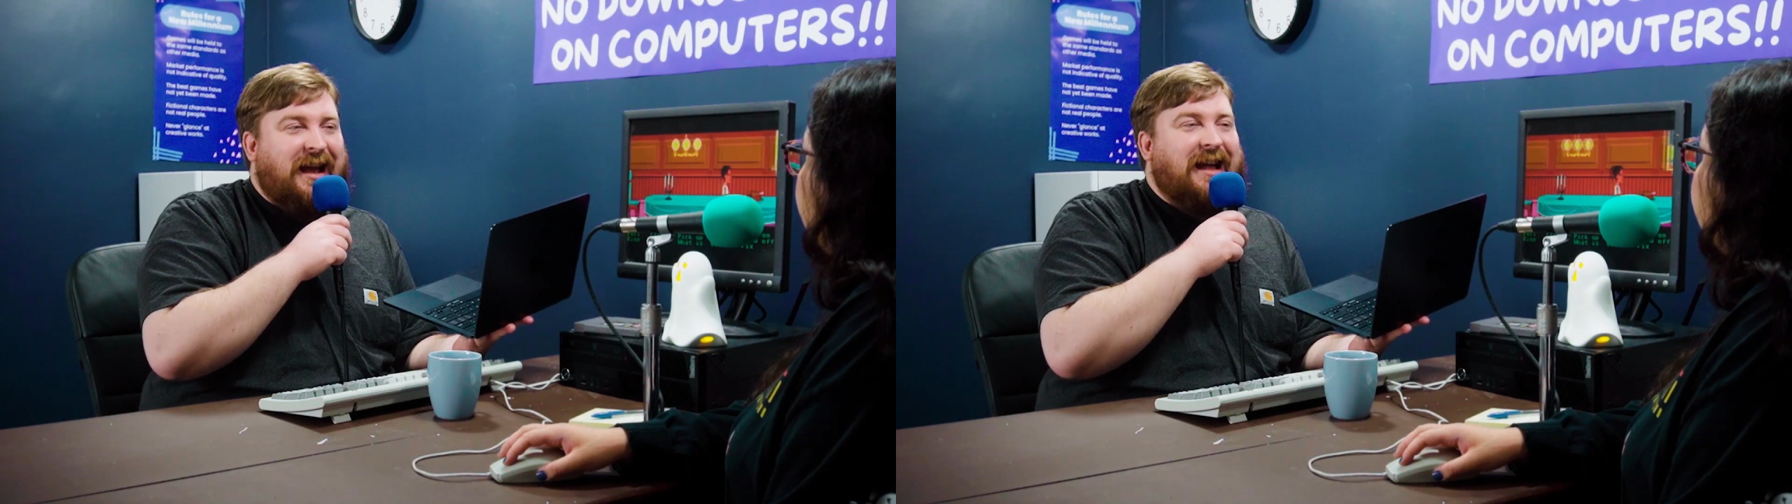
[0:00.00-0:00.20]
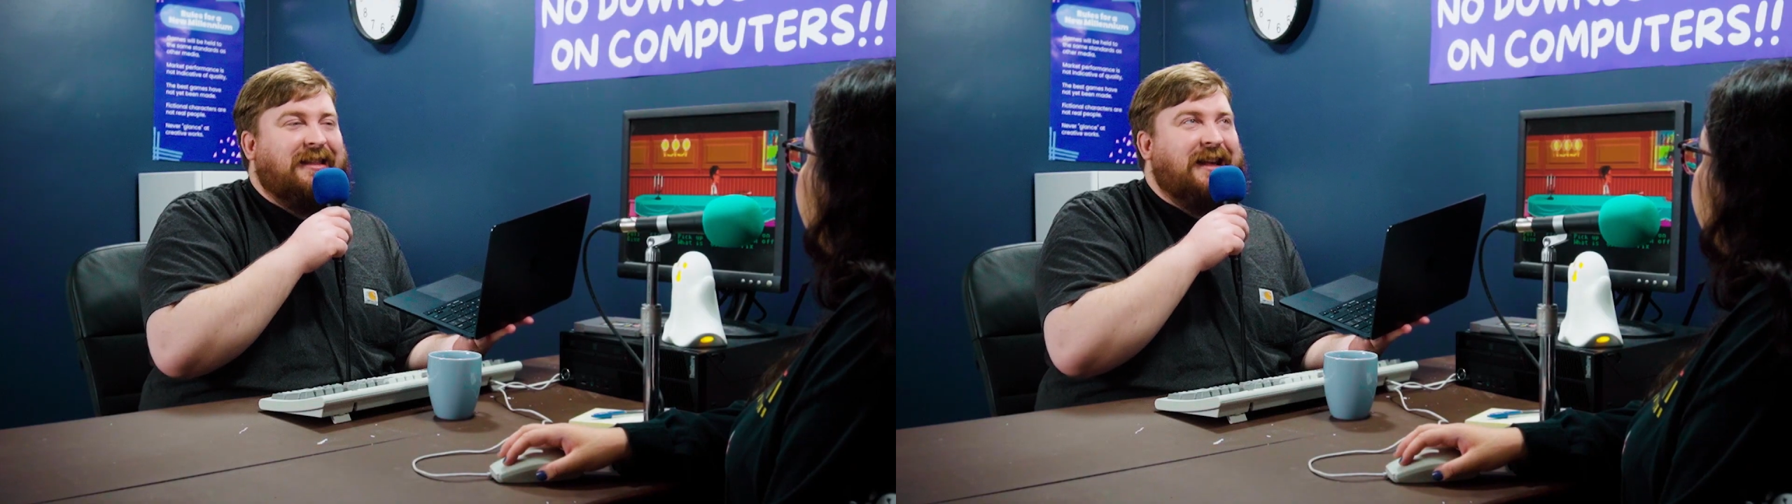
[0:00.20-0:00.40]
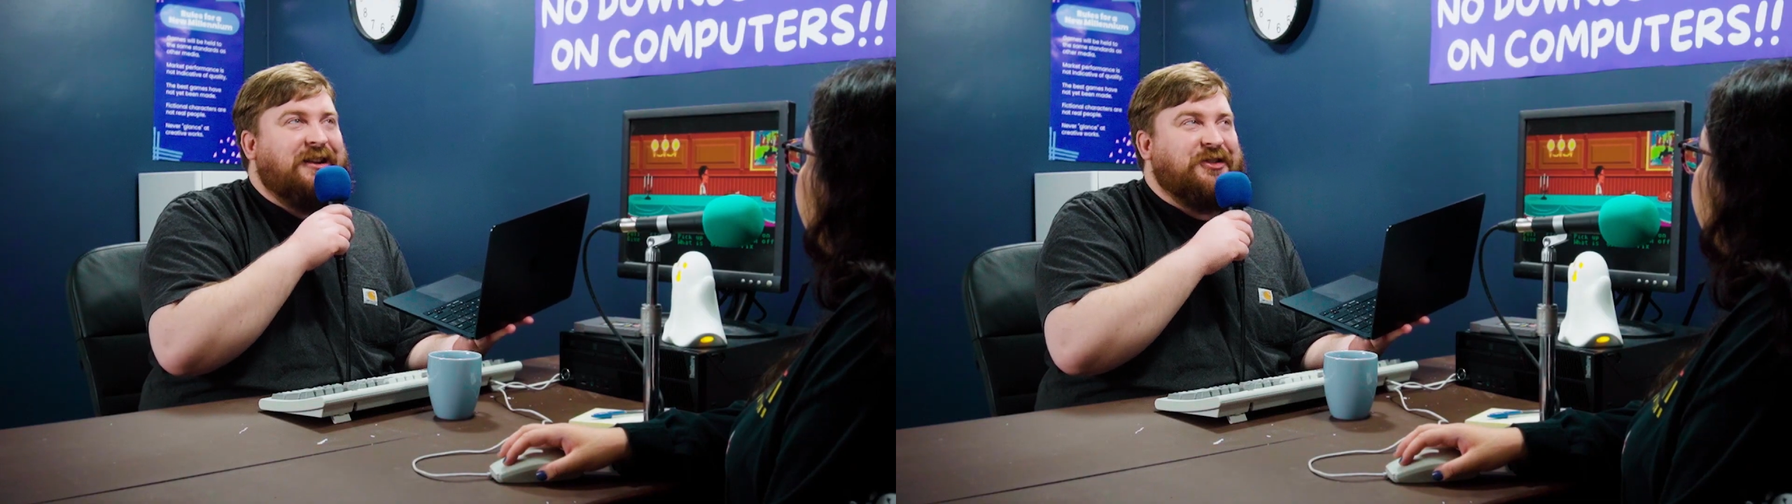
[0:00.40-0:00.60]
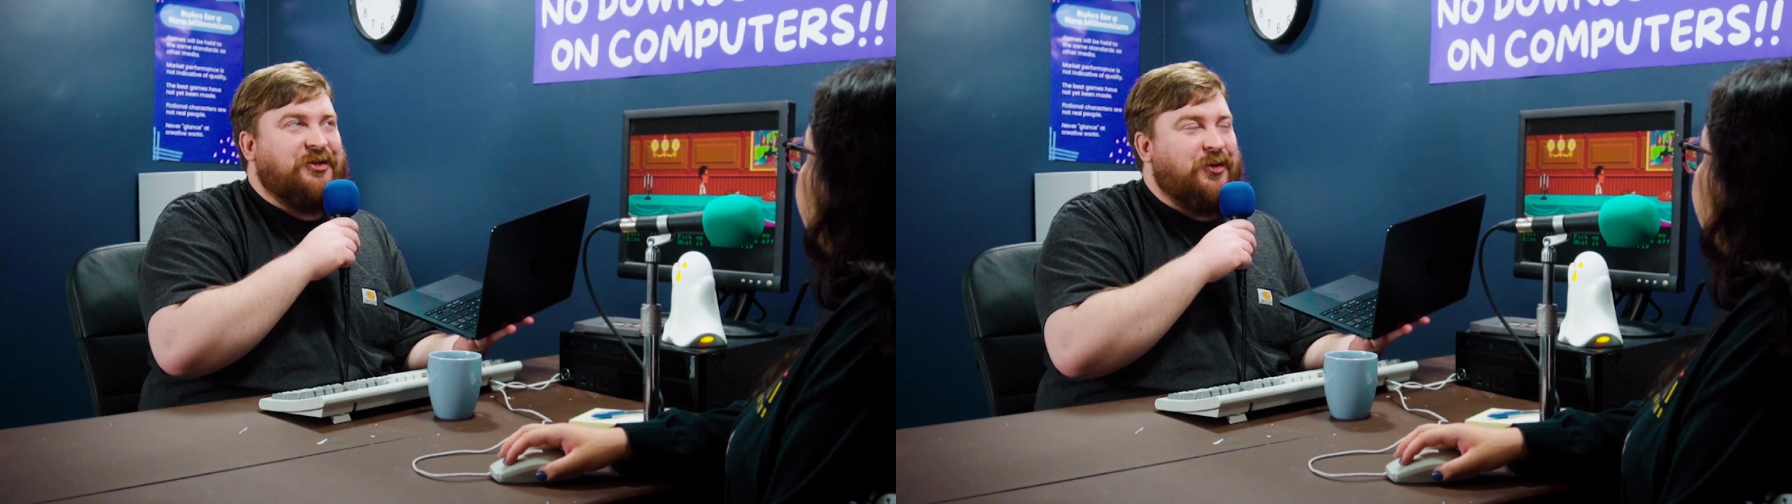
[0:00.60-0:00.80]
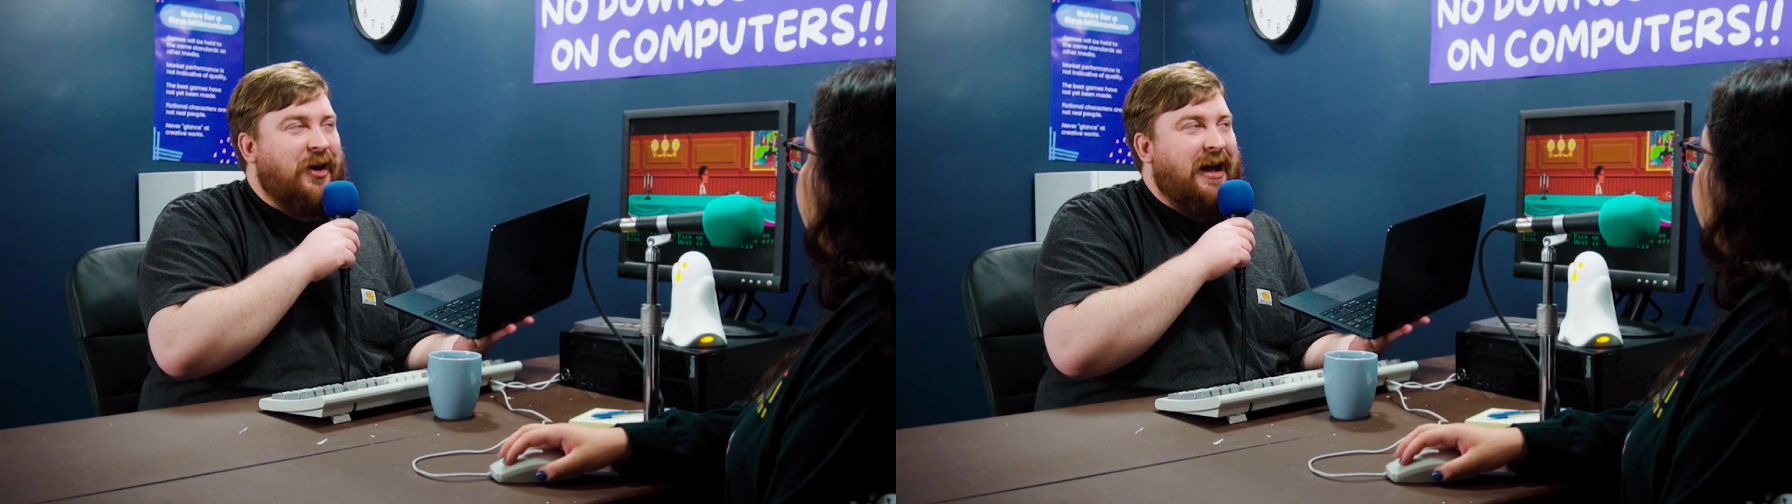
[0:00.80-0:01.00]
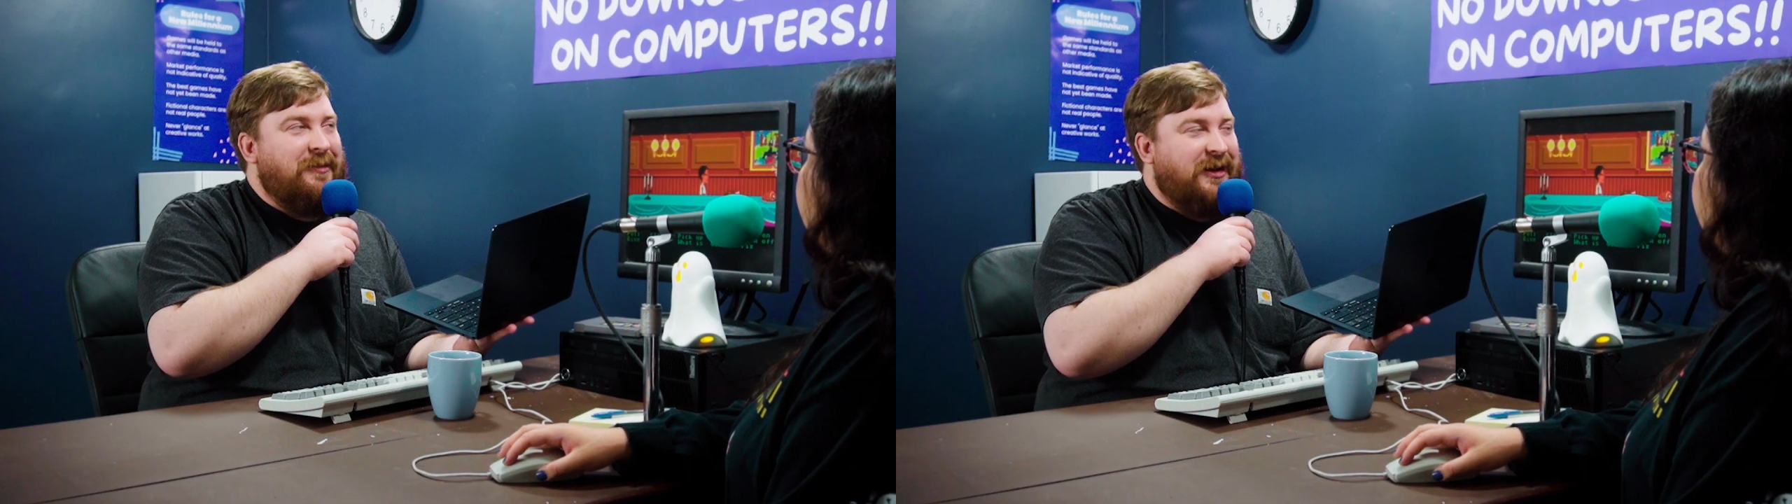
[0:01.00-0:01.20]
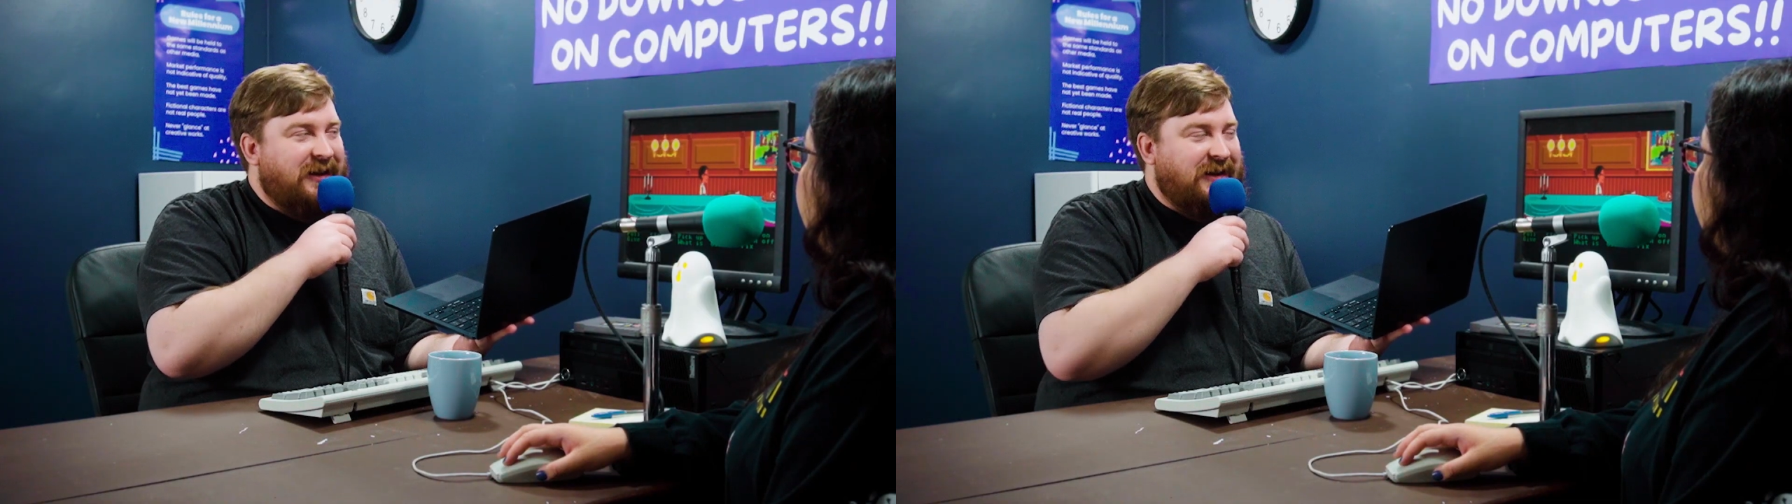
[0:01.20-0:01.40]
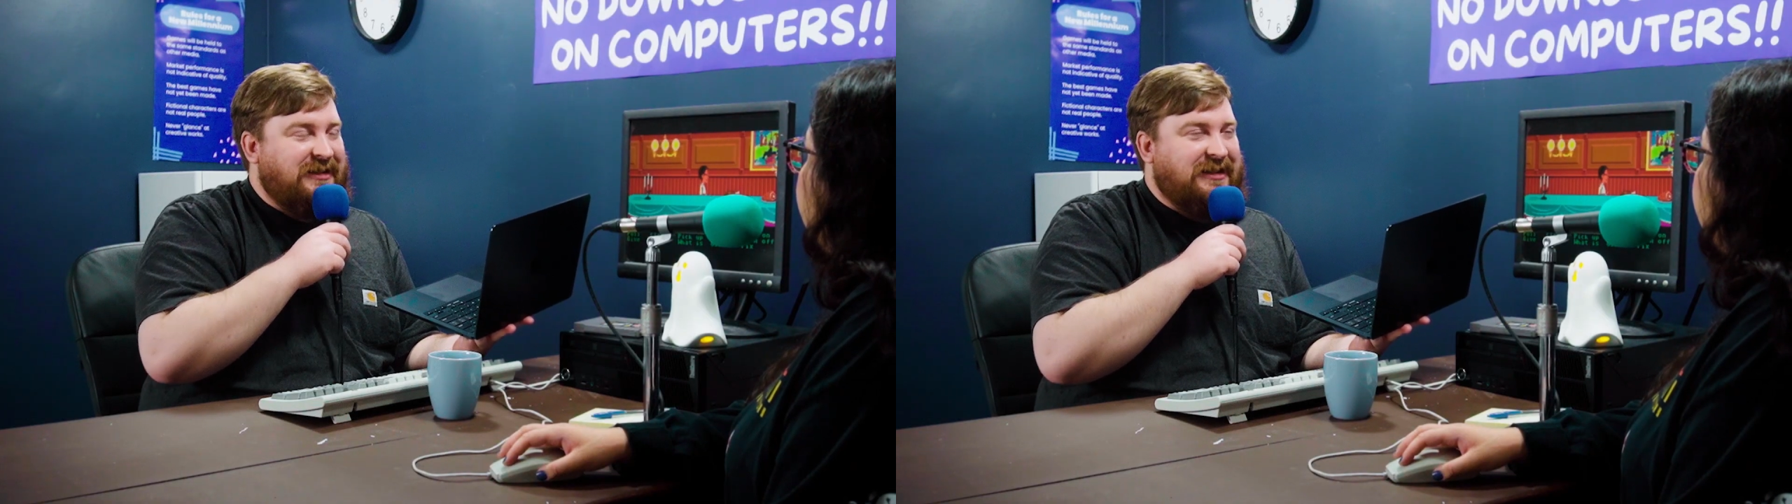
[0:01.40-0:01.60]
And they describe a
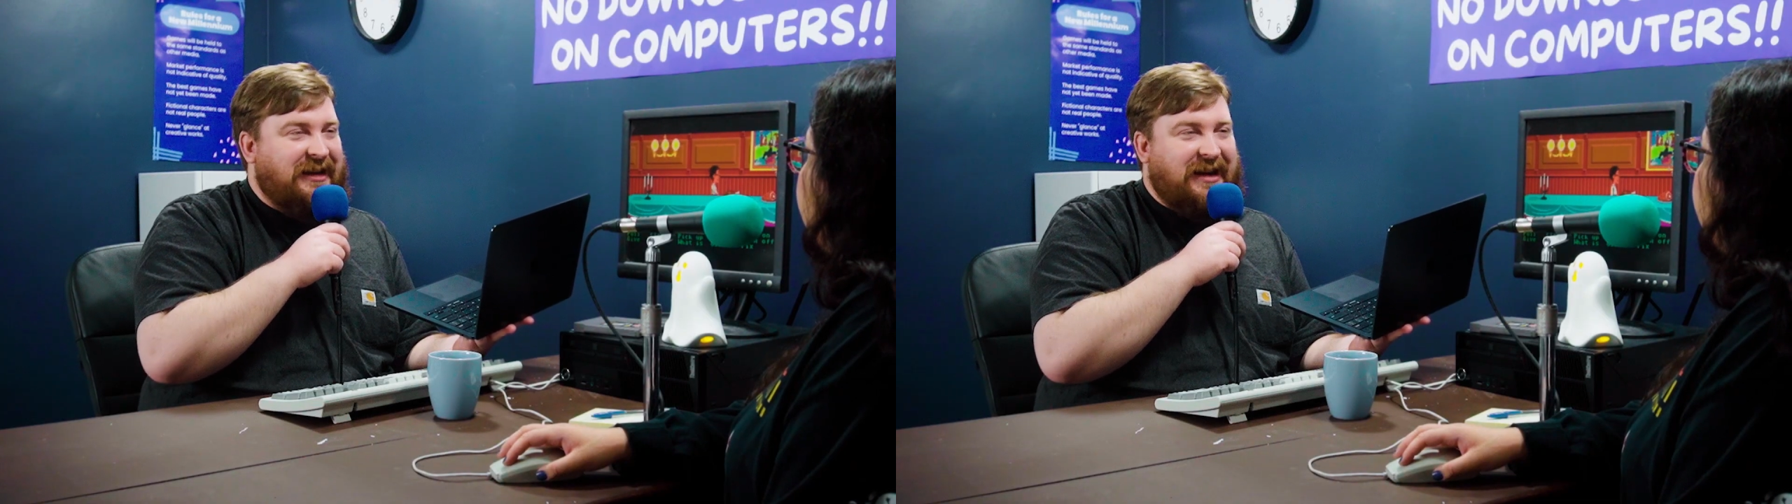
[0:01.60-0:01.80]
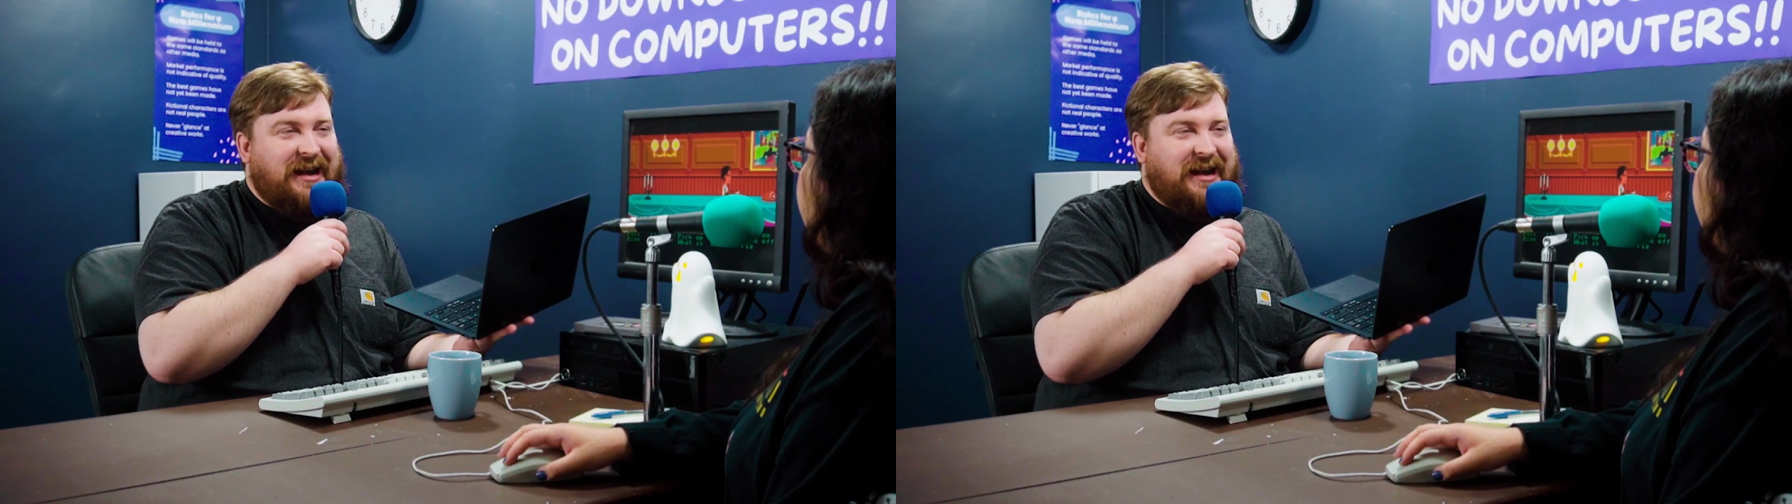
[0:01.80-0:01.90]
cutscene